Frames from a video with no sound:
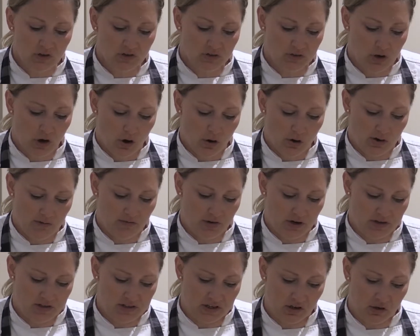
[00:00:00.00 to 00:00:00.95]
So if
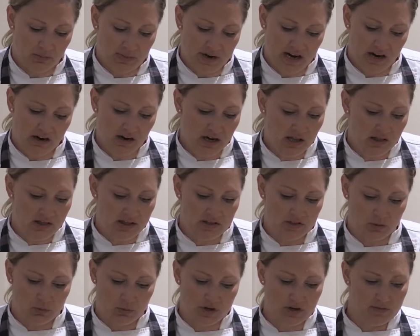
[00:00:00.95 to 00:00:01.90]
you're a single parent,
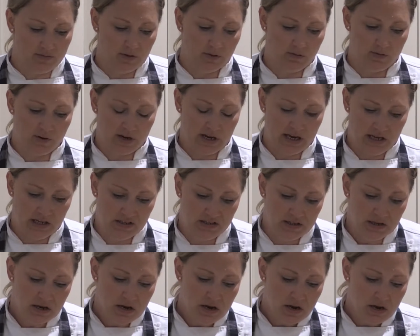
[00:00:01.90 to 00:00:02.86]
these are wonderful for
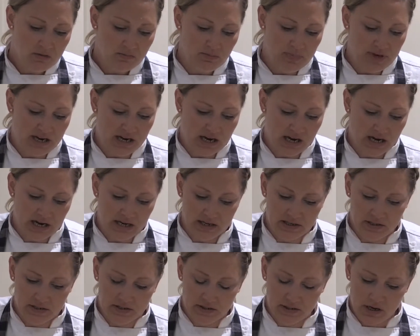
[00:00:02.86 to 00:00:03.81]
kids
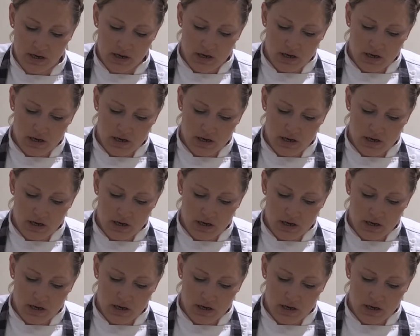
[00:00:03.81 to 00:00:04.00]
because